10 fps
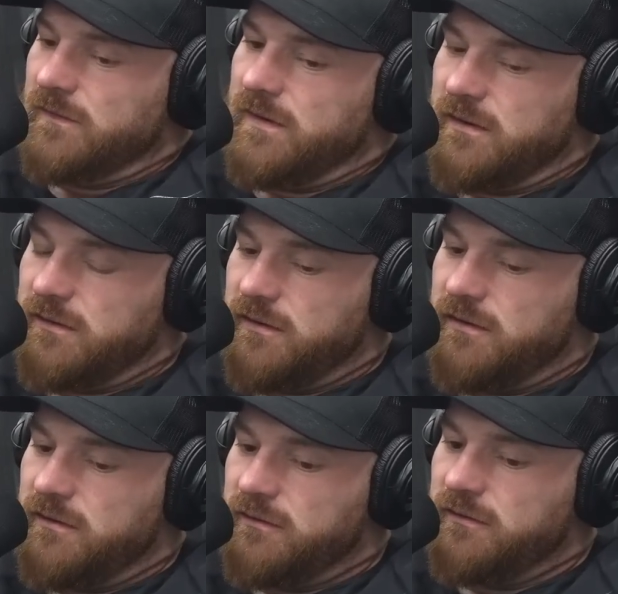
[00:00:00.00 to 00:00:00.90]
And
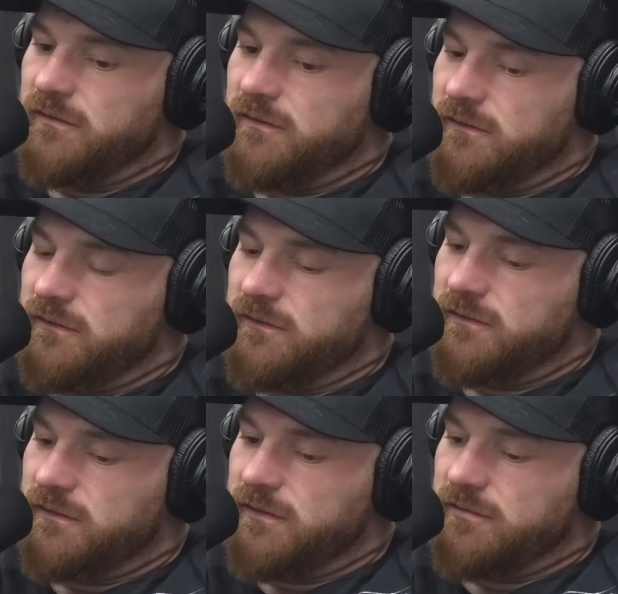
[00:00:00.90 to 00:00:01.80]

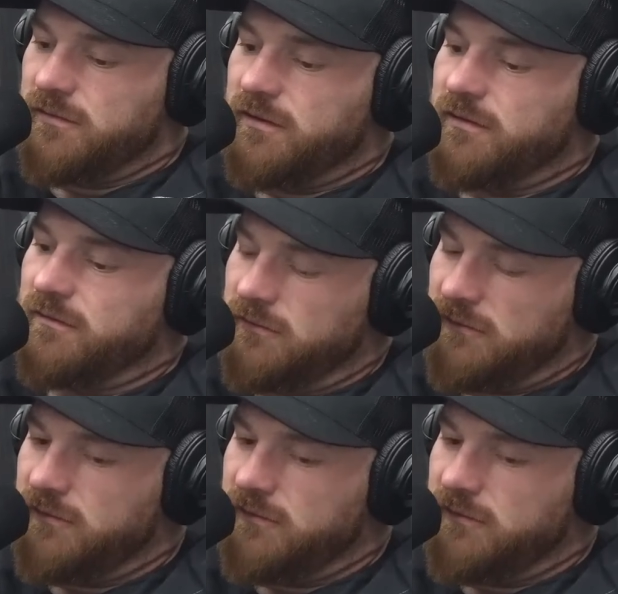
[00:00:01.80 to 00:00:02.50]
I was like, all